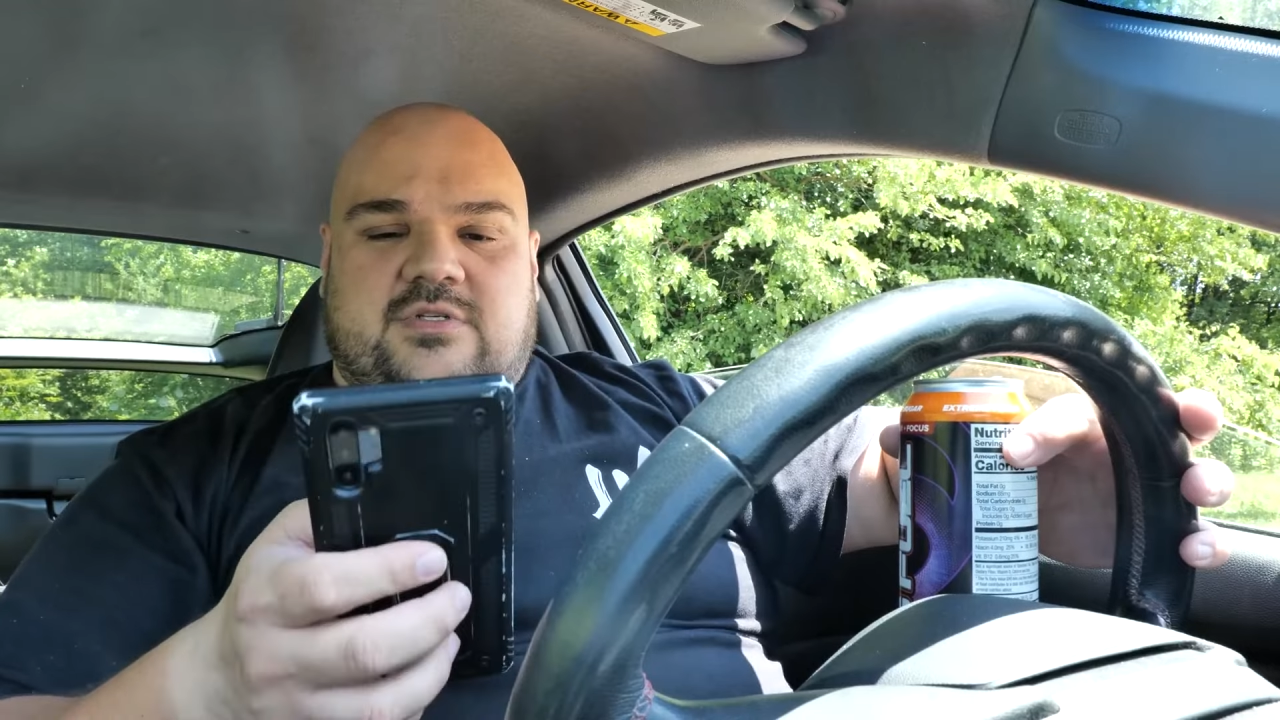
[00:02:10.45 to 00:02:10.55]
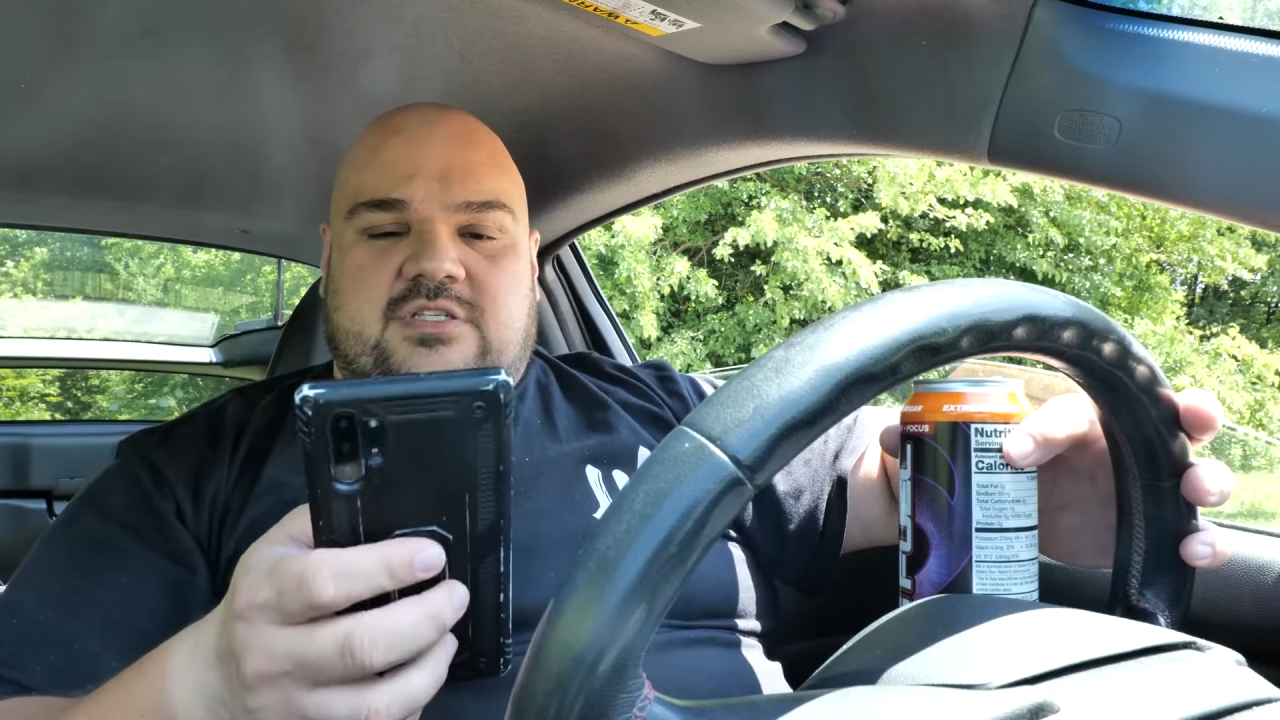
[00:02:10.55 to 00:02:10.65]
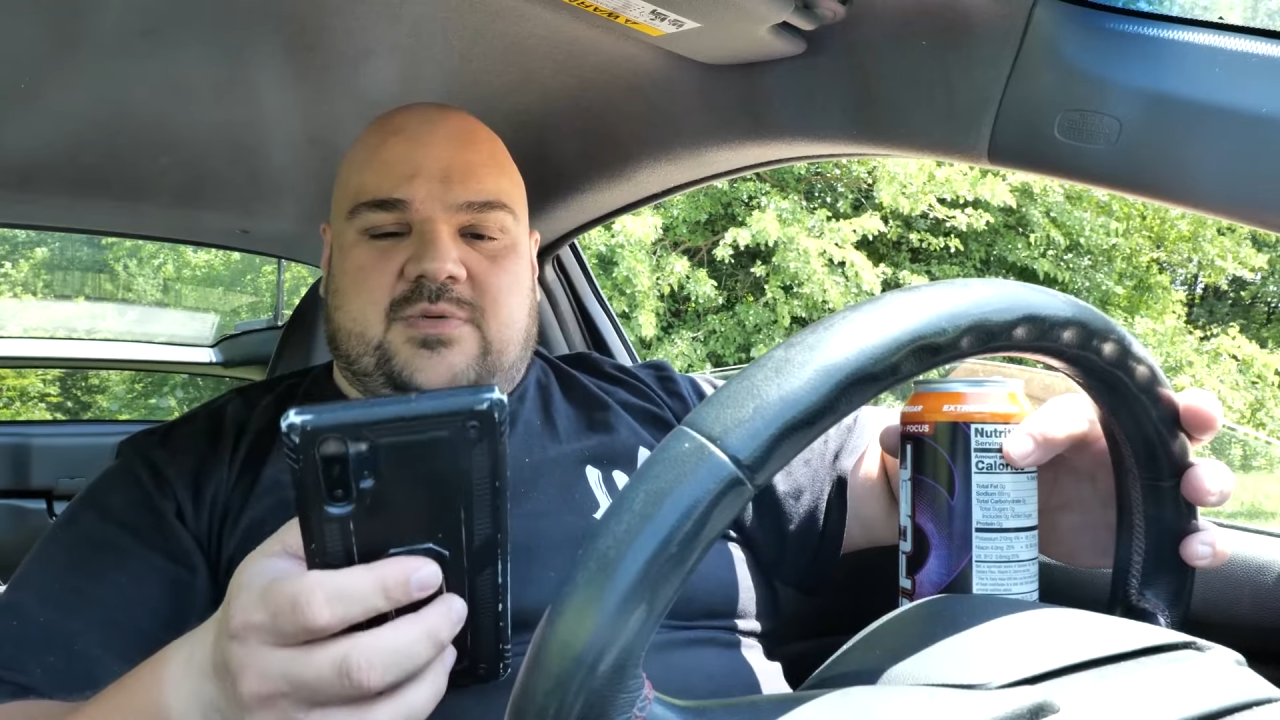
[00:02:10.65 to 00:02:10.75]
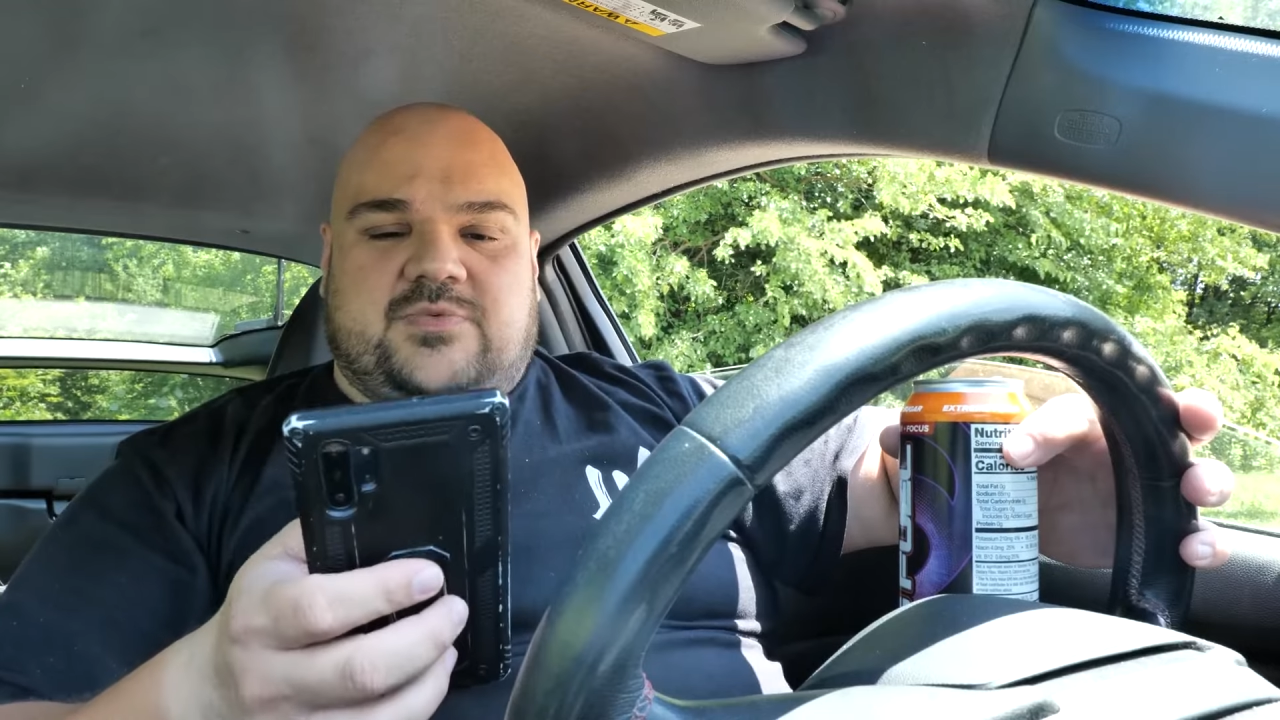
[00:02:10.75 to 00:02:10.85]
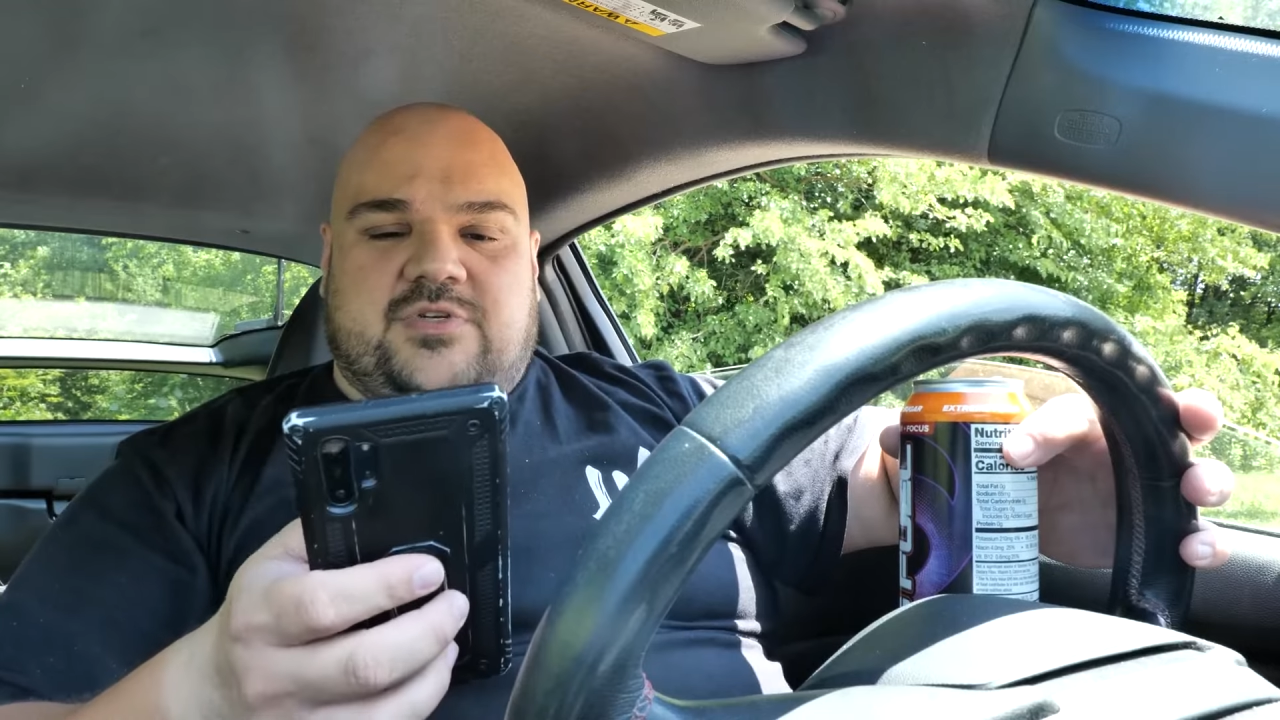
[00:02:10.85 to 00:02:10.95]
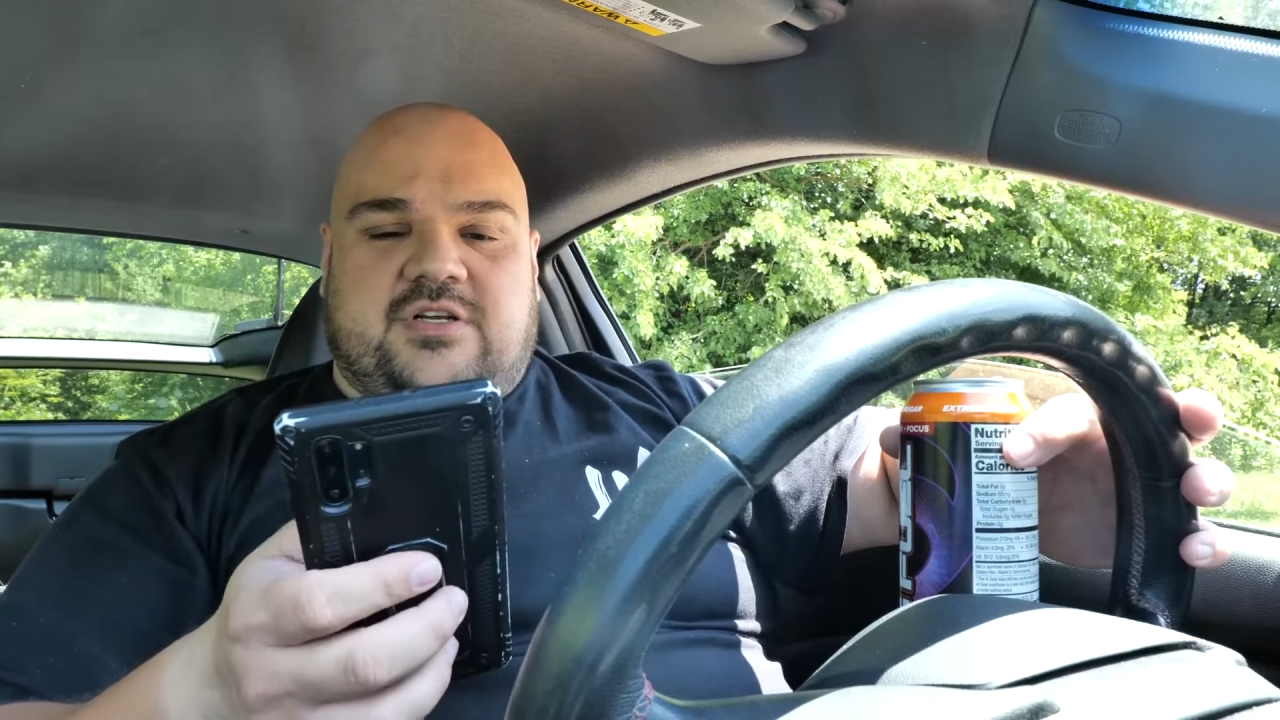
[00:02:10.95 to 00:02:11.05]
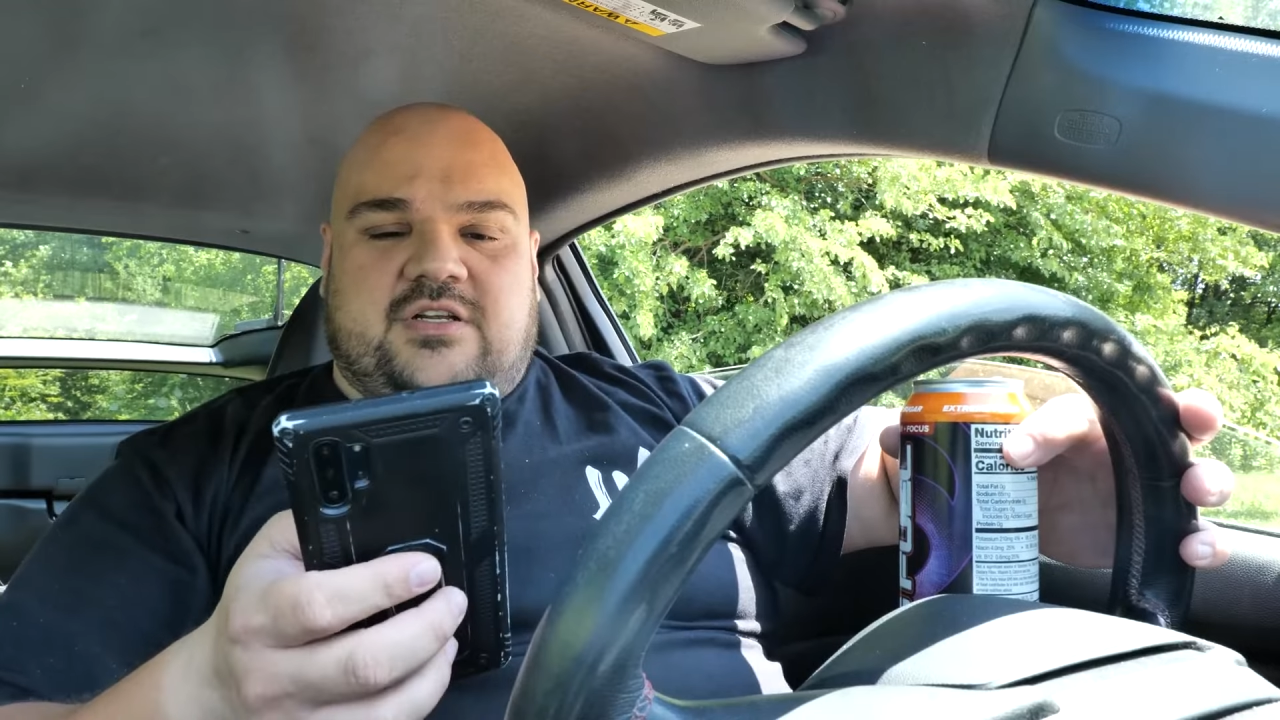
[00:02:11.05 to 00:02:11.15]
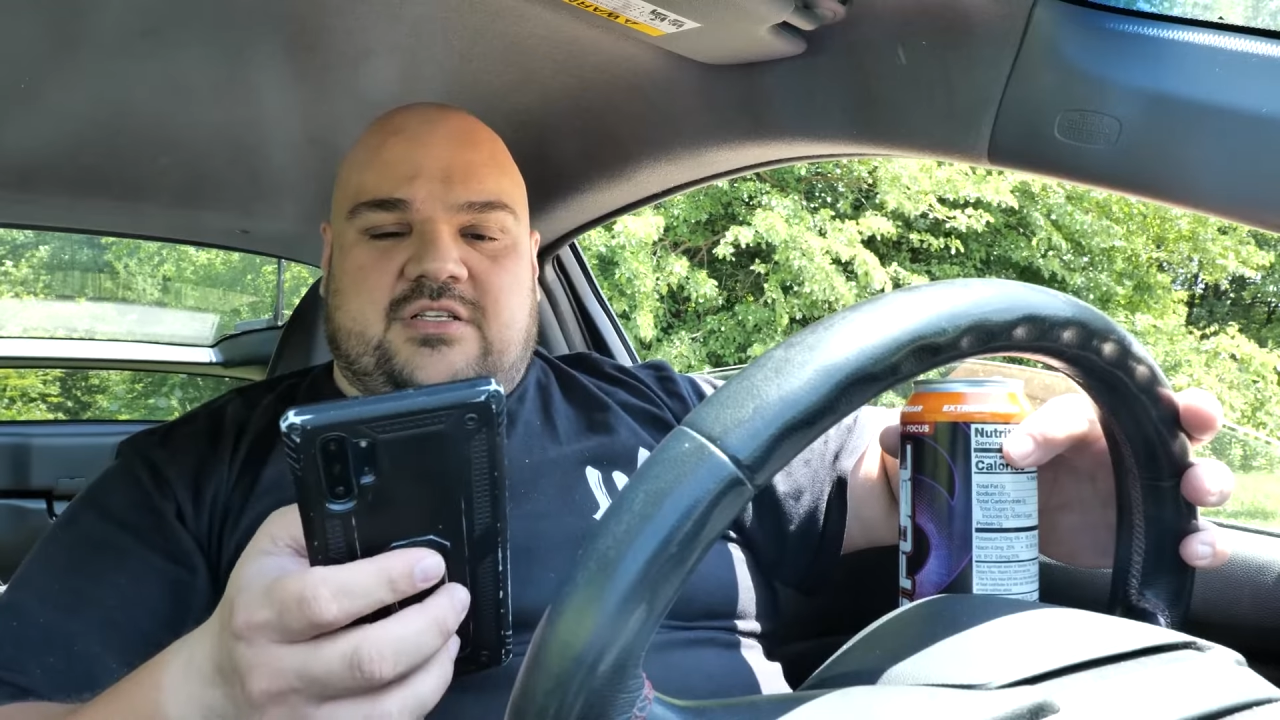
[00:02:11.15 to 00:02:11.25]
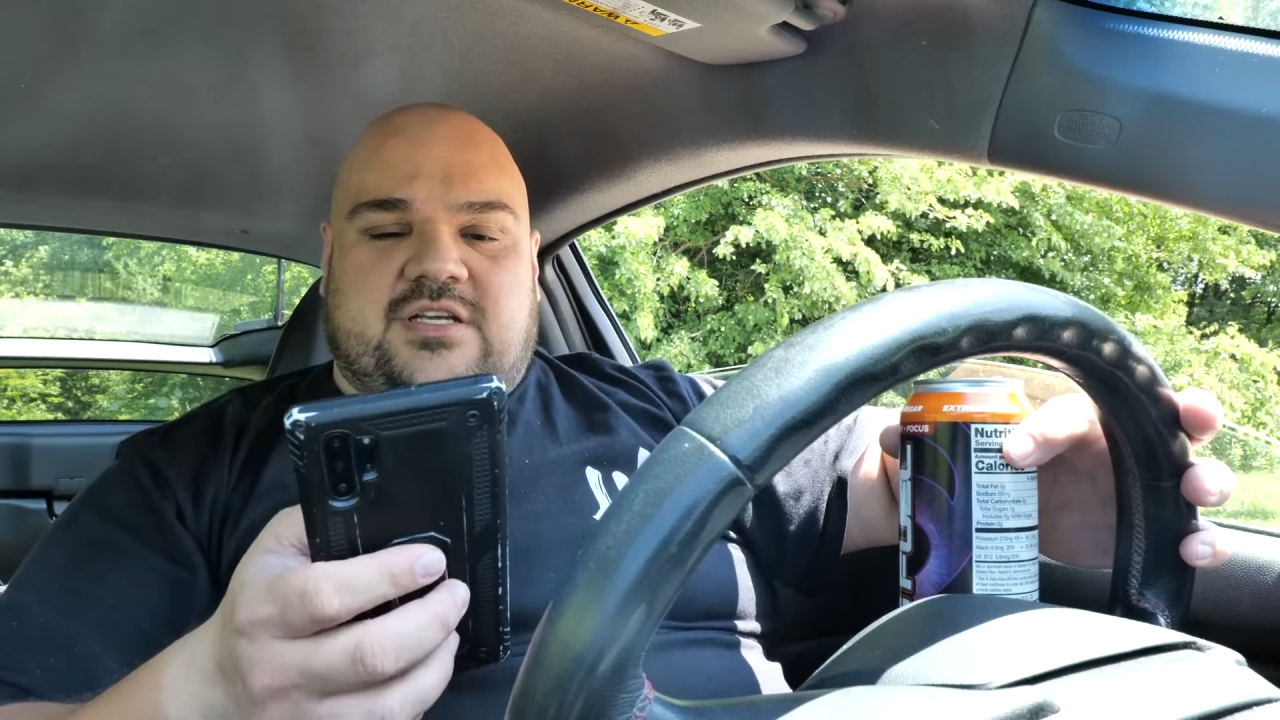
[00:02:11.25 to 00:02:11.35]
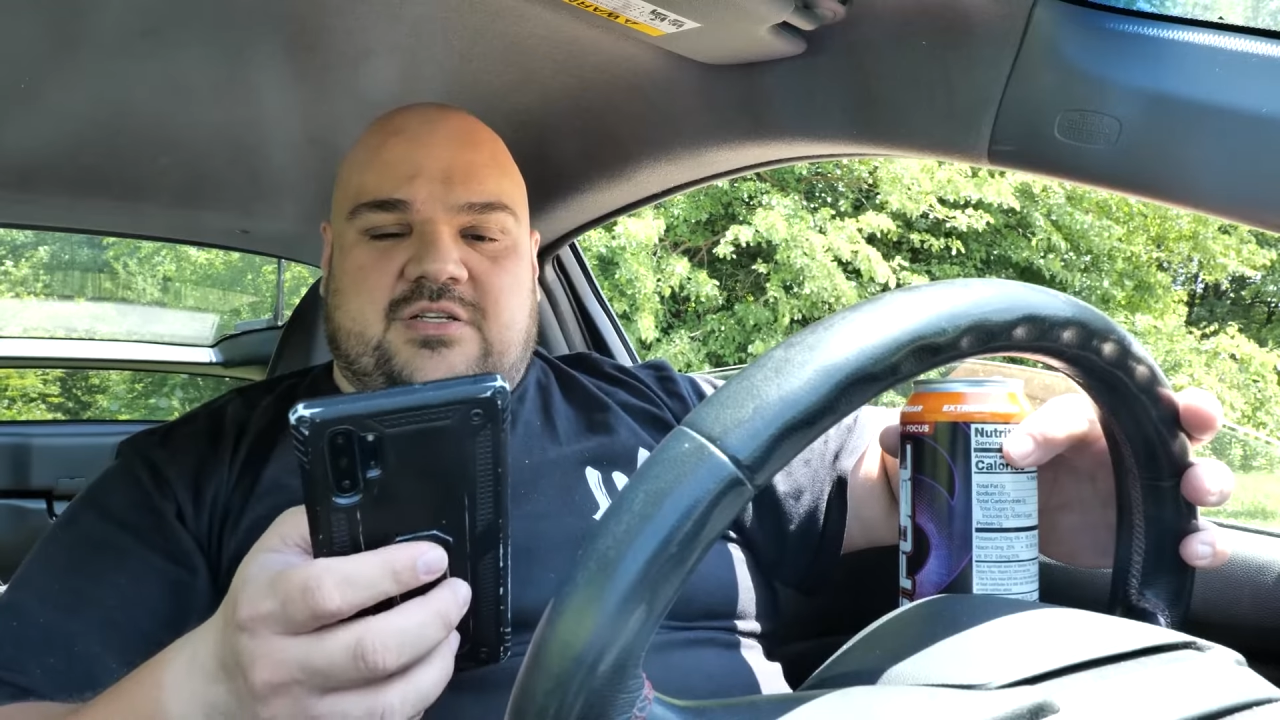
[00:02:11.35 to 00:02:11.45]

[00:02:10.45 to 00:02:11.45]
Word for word: exception because